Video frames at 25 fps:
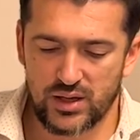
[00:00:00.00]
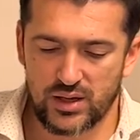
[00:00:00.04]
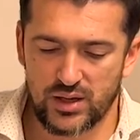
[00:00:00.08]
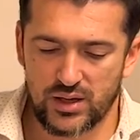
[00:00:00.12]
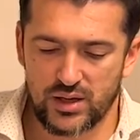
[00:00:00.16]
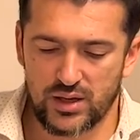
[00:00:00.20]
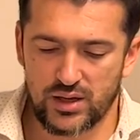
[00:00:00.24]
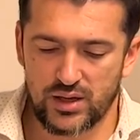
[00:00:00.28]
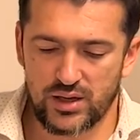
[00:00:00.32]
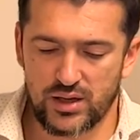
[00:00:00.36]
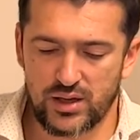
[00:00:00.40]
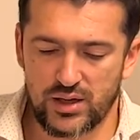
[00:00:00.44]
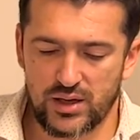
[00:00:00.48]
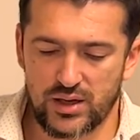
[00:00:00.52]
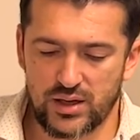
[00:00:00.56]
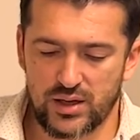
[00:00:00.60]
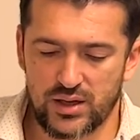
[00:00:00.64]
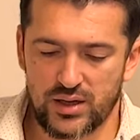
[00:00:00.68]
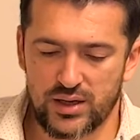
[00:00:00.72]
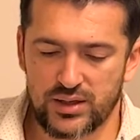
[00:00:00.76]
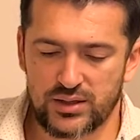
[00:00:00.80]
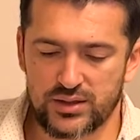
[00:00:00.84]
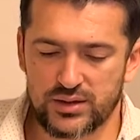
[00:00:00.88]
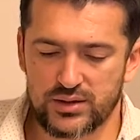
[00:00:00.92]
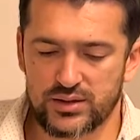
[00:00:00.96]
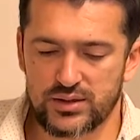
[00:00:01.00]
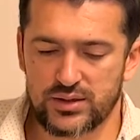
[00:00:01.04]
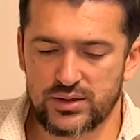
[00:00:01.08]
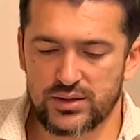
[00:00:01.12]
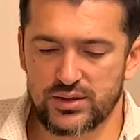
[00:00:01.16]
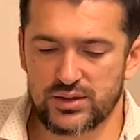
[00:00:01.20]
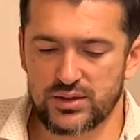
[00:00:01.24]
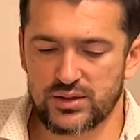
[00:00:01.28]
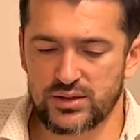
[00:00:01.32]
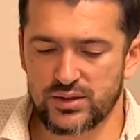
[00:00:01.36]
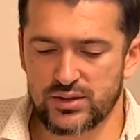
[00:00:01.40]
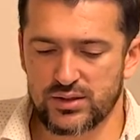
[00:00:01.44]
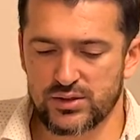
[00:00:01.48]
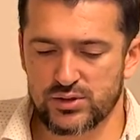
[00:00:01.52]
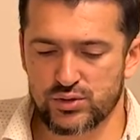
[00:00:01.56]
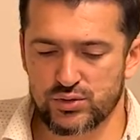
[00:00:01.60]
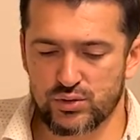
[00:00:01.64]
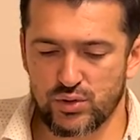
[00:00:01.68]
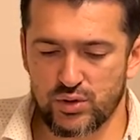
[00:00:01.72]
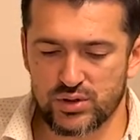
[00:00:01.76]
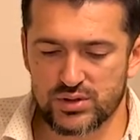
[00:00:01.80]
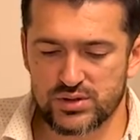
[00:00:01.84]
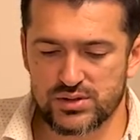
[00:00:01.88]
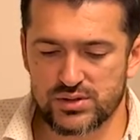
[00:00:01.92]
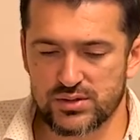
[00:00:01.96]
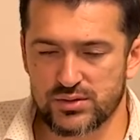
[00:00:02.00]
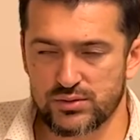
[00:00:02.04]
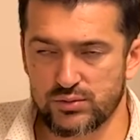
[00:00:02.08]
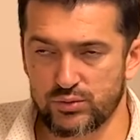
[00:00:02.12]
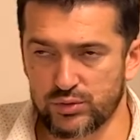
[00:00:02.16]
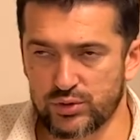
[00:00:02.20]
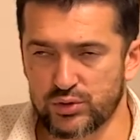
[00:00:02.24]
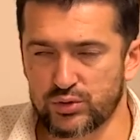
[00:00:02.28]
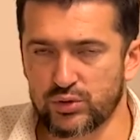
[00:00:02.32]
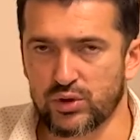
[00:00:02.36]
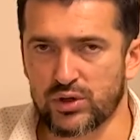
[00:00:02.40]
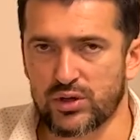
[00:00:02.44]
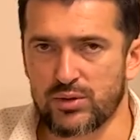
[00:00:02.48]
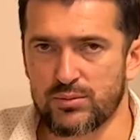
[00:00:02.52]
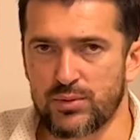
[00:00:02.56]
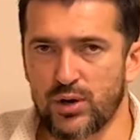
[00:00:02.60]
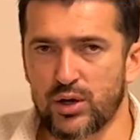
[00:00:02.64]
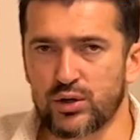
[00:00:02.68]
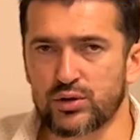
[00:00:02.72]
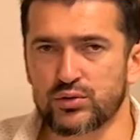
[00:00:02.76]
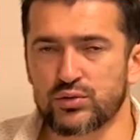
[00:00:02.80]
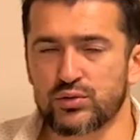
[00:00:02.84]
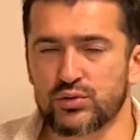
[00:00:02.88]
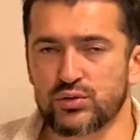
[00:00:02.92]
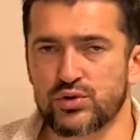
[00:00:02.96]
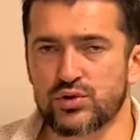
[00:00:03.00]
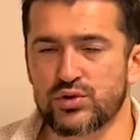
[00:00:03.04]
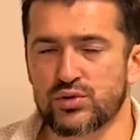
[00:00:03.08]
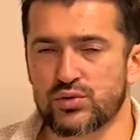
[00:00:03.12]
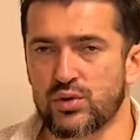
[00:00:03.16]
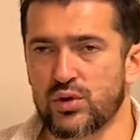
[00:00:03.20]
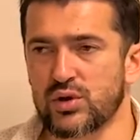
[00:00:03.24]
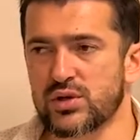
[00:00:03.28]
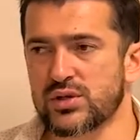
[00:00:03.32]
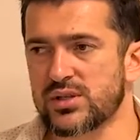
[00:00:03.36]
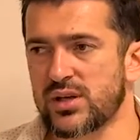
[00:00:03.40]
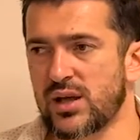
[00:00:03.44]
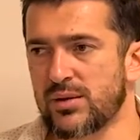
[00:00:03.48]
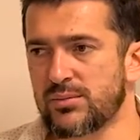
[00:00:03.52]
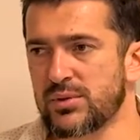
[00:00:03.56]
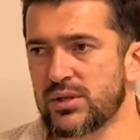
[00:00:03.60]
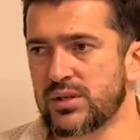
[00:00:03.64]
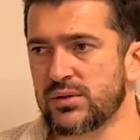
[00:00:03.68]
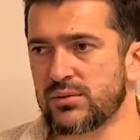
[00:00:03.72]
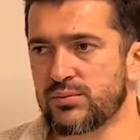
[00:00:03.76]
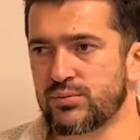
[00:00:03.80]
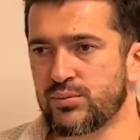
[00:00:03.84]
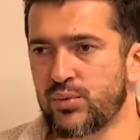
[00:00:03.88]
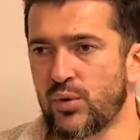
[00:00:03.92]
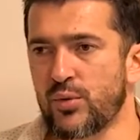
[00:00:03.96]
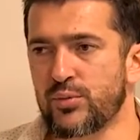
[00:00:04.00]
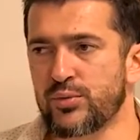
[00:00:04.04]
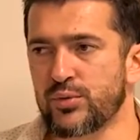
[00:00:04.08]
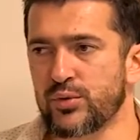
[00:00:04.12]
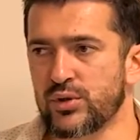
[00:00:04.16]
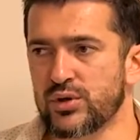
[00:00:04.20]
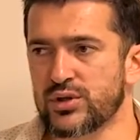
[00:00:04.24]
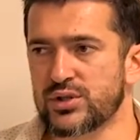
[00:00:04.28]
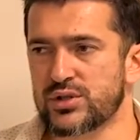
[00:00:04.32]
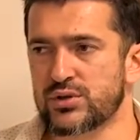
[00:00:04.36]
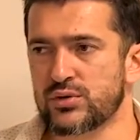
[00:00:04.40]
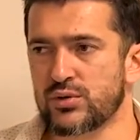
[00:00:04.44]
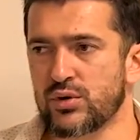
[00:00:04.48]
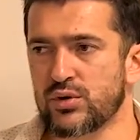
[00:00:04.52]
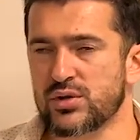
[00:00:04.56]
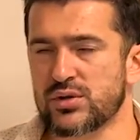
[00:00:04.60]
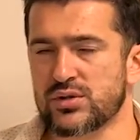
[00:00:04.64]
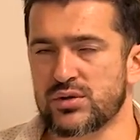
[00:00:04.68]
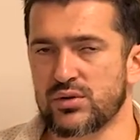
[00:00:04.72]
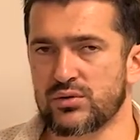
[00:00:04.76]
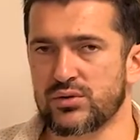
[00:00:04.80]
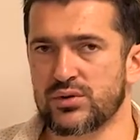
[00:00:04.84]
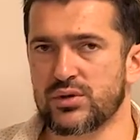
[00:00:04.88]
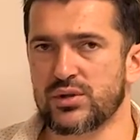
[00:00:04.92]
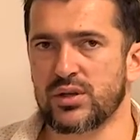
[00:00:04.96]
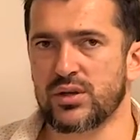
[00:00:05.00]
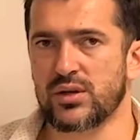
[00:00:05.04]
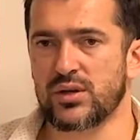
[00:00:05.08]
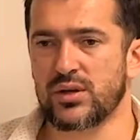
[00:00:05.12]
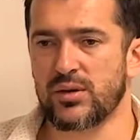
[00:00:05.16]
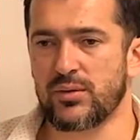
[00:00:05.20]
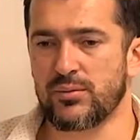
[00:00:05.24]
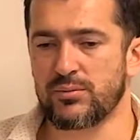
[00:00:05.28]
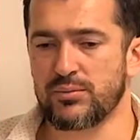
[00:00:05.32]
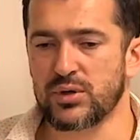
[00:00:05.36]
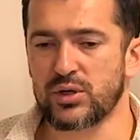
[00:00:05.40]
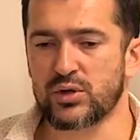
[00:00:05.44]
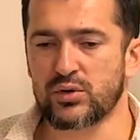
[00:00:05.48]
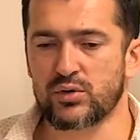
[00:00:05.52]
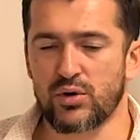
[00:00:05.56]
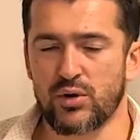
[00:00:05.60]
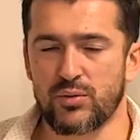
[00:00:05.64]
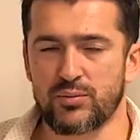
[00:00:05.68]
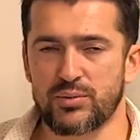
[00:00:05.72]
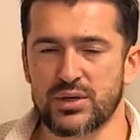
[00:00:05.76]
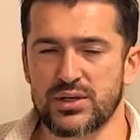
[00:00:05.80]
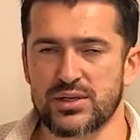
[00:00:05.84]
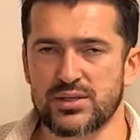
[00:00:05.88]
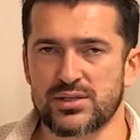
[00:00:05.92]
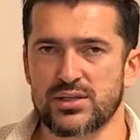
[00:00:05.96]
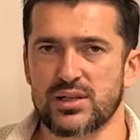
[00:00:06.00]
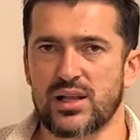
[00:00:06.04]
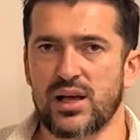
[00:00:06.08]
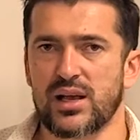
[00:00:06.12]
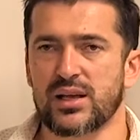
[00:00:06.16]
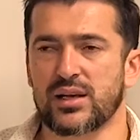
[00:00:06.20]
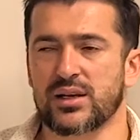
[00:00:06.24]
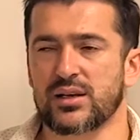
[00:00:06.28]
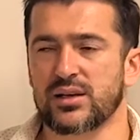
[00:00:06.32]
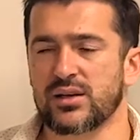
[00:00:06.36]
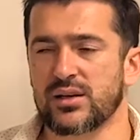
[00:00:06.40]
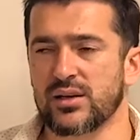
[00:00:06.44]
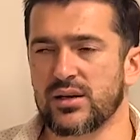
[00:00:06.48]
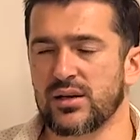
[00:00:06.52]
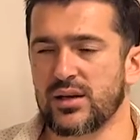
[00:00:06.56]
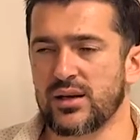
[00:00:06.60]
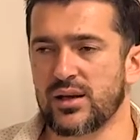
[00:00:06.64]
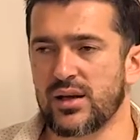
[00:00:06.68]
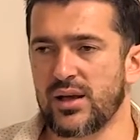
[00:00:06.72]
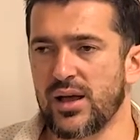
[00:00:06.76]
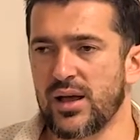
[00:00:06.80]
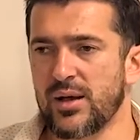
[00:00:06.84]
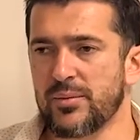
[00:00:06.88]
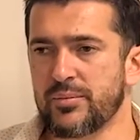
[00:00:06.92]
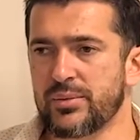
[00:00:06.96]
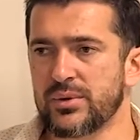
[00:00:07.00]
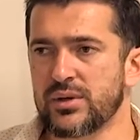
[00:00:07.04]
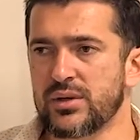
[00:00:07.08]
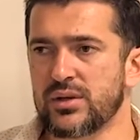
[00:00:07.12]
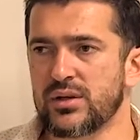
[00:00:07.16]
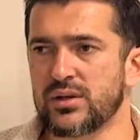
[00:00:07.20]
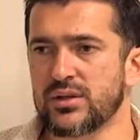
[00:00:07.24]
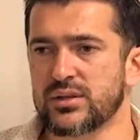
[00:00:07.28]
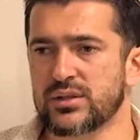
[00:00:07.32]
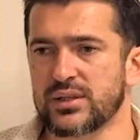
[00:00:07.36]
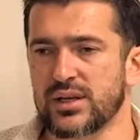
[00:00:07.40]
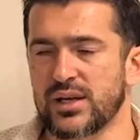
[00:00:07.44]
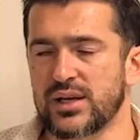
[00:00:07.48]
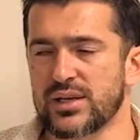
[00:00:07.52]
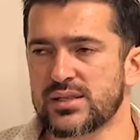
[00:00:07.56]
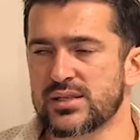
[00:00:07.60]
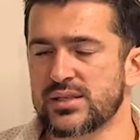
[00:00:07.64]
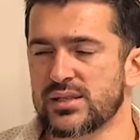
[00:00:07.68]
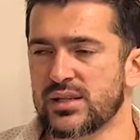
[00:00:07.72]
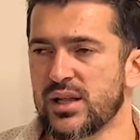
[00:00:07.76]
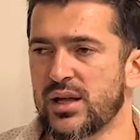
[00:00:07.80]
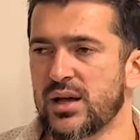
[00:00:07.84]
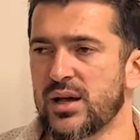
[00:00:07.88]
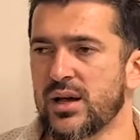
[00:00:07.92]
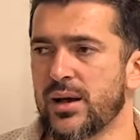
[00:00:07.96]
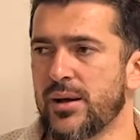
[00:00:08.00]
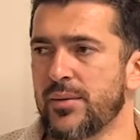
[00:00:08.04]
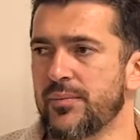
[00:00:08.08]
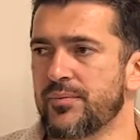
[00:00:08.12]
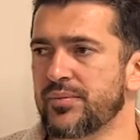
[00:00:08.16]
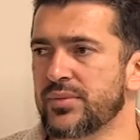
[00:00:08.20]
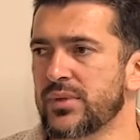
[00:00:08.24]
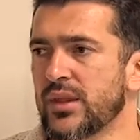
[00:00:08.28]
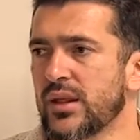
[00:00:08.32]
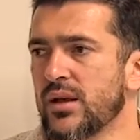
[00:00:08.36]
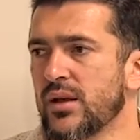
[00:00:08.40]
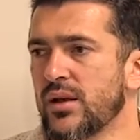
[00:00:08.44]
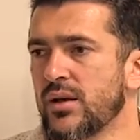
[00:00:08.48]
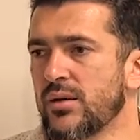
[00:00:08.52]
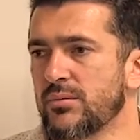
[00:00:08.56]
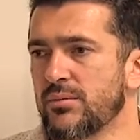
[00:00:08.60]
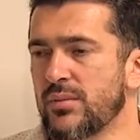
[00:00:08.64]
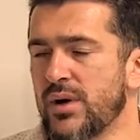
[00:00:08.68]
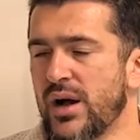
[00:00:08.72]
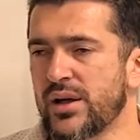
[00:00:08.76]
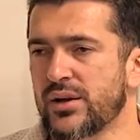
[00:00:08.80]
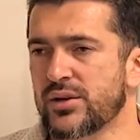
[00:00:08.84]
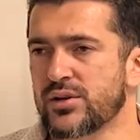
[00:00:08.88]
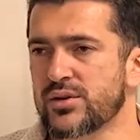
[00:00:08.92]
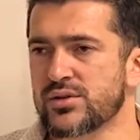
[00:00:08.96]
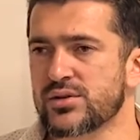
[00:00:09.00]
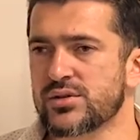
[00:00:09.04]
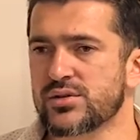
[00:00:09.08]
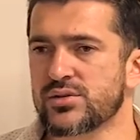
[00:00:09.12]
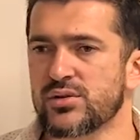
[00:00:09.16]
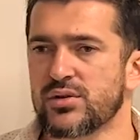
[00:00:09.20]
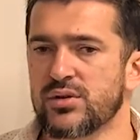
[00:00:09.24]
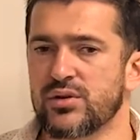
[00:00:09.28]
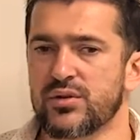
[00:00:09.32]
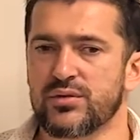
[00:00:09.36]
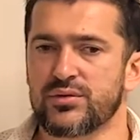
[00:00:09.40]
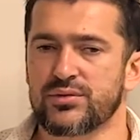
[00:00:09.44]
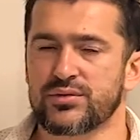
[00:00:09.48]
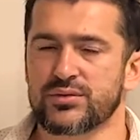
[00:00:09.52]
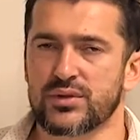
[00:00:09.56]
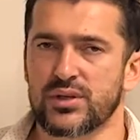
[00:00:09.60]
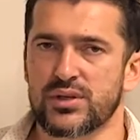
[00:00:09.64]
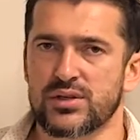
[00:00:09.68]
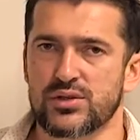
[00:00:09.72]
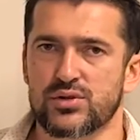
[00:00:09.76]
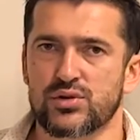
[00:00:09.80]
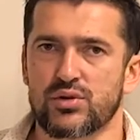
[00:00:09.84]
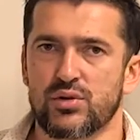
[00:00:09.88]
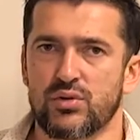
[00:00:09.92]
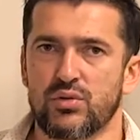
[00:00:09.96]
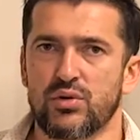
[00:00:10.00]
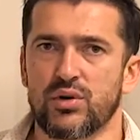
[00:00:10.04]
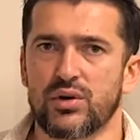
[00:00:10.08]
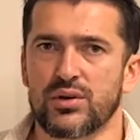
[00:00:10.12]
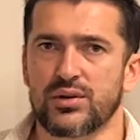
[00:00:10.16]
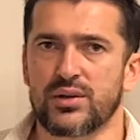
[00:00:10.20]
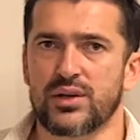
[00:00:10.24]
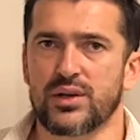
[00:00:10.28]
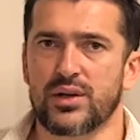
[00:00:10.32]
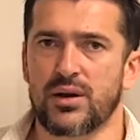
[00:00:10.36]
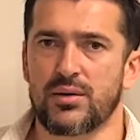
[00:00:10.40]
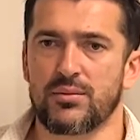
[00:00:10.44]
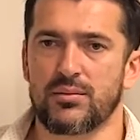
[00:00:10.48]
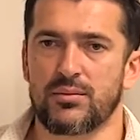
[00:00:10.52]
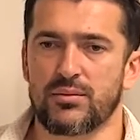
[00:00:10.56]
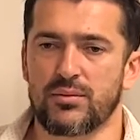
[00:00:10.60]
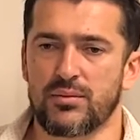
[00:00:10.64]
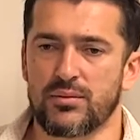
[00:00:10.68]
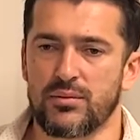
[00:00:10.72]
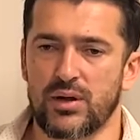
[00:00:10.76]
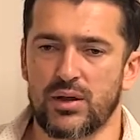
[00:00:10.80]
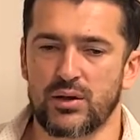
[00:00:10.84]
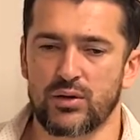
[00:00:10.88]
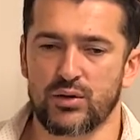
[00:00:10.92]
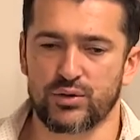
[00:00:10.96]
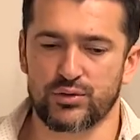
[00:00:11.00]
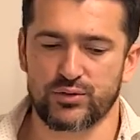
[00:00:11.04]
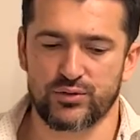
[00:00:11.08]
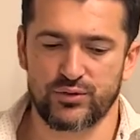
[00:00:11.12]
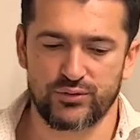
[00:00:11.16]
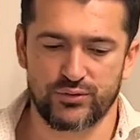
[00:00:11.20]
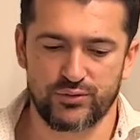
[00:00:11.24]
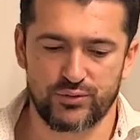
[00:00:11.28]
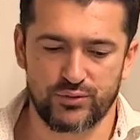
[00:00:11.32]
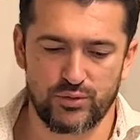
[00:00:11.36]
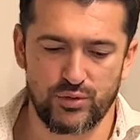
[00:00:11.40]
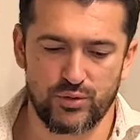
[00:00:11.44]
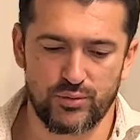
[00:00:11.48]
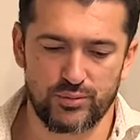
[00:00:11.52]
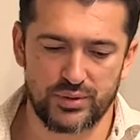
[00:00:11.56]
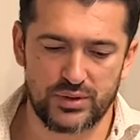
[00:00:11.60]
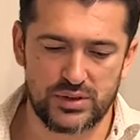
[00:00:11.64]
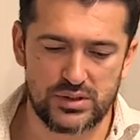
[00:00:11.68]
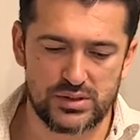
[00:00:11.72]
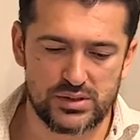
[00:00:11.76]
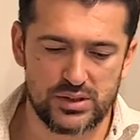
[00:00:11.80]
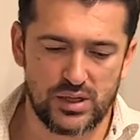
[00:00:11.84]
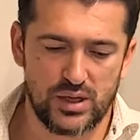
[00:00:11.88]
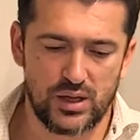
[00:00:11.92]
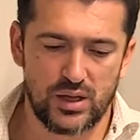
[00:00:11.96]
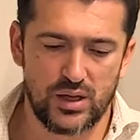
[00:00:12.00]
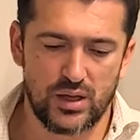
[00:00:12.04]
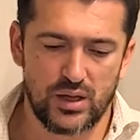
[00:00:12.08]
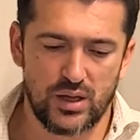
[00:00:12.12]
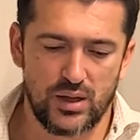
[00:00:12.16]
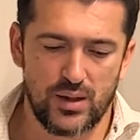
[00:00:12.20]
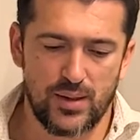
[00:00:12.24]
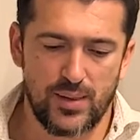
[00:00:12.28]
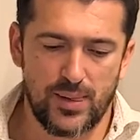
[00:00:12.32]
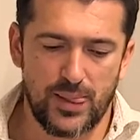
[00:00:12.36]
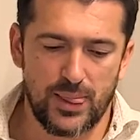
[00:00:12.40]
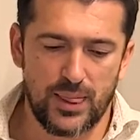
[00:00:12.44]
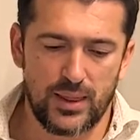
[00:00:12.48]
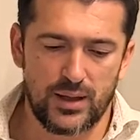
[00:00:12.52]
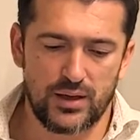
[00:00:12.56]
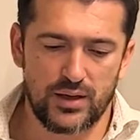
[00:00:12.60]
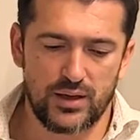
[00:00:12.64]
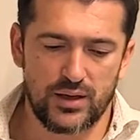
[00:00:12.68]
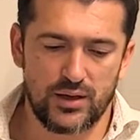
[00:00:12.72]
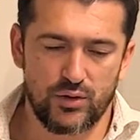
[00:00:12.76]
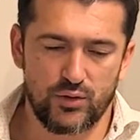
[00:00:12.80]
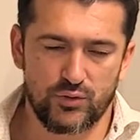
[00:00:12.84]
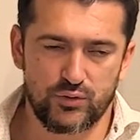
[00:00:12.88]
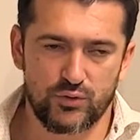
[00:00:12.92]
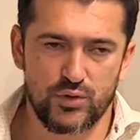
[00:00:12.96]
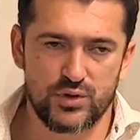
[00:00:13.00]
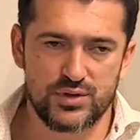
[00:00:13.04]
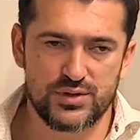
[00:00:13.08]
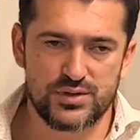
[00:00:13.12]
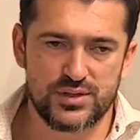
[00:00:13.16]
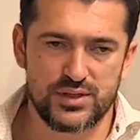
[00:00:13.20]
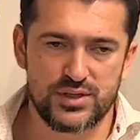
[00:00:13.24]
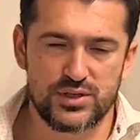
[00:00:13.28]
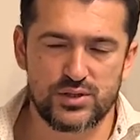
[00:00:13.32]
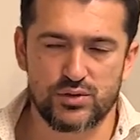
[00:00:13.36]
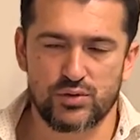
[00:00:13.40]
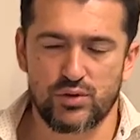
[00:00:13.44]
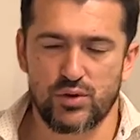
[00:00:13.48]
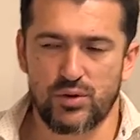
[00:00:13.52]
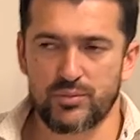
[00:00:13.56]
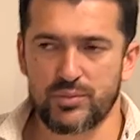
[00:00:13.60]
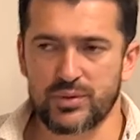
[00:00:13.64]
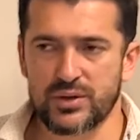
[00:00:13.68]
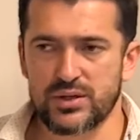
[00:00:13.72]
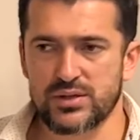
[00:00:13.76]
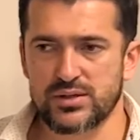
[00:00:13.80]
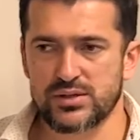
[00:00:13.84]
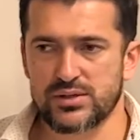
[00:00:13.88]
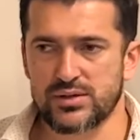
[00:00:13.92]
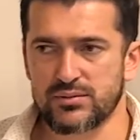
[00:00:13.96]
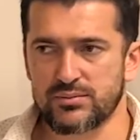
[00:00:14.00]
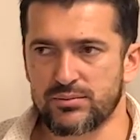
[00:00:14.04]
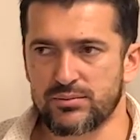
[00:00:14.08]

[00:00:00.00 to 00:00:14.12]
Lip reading: And stocks, we talk about good stocks. I mean, popular stocks of the big companies like Apple, Tesla, Microsoft, and so on. There are a lot of companies. Of course, these companies